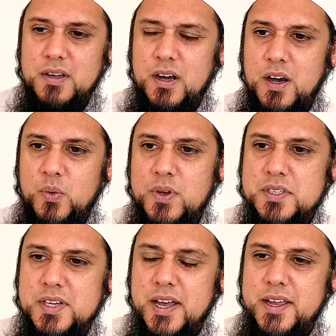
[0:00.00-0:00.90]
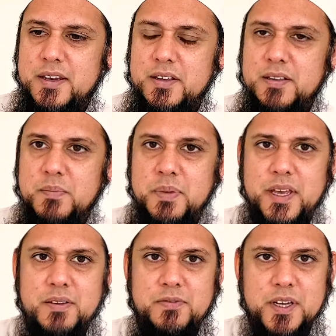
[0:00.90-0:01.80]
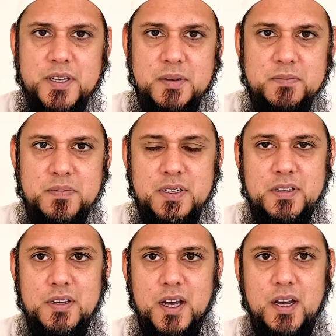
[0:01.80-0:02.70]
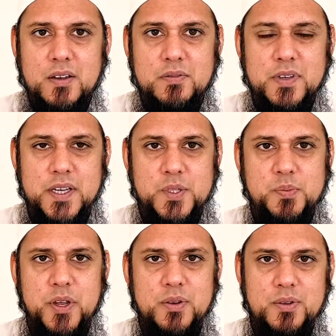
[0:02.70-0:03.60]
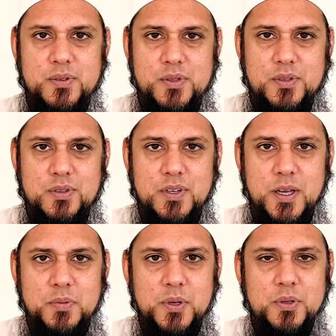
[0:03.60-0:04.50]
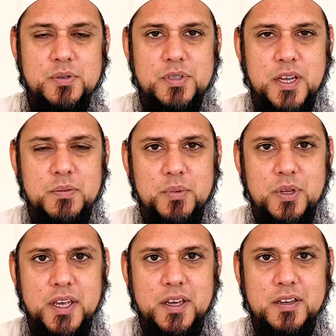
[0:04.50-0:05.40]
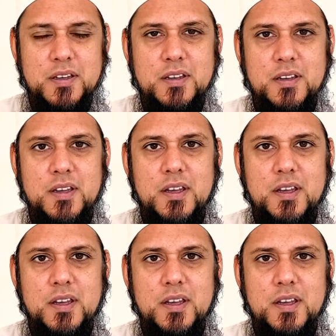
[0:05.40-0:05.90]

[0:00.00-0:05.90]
on one side, being a victim of his brother's abuse and bullying,